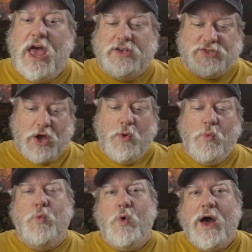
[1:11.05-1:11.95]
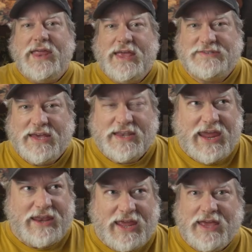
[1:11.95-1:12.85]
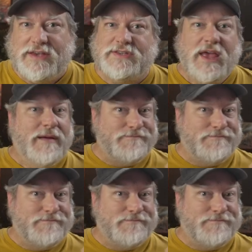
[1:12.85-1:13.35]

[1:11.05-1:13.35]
So what is it? It is